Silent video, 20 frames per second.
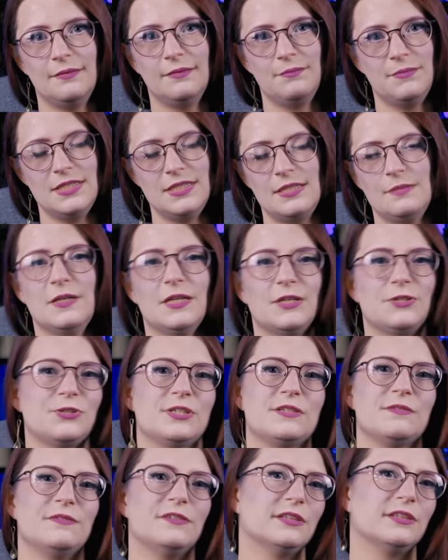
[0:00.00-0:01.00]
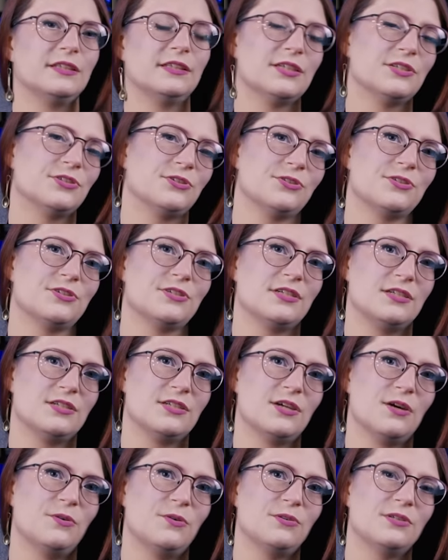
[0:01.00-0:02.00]
see pictures of all the lizards and
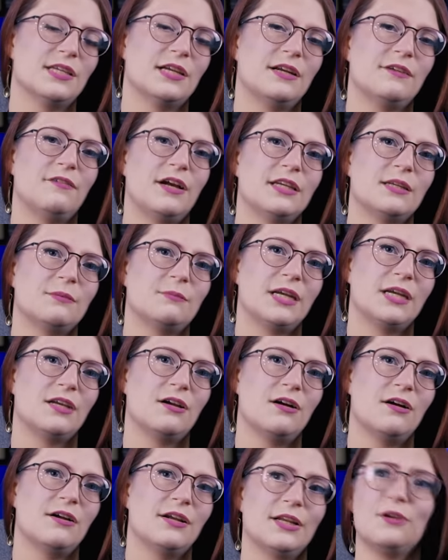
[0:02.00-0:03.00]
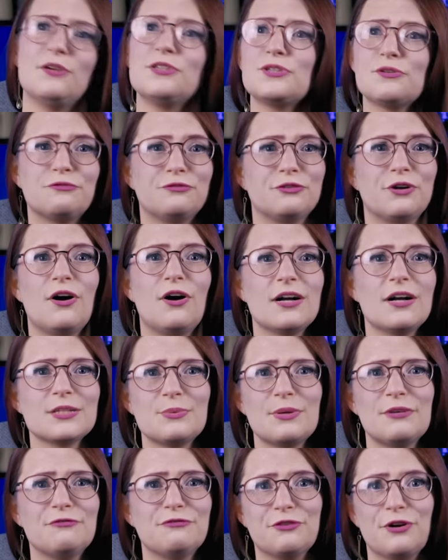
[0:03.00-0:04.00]
toads that I find in my yard, and also frogs, we
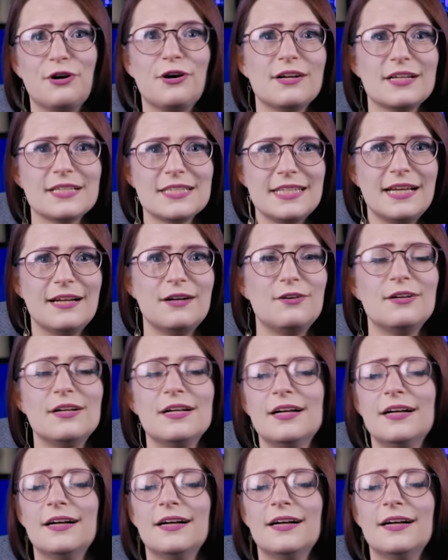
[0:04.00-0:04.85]
have frogs now,